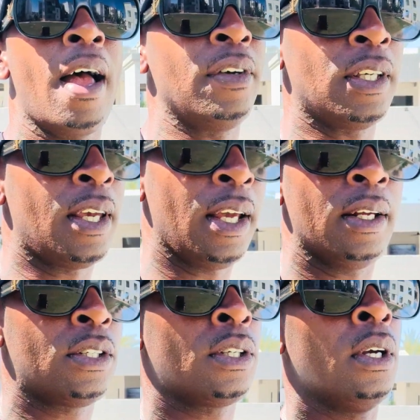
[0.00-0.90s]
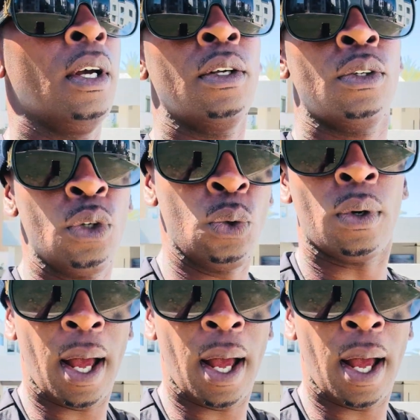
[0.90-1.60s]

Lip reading: having kids, you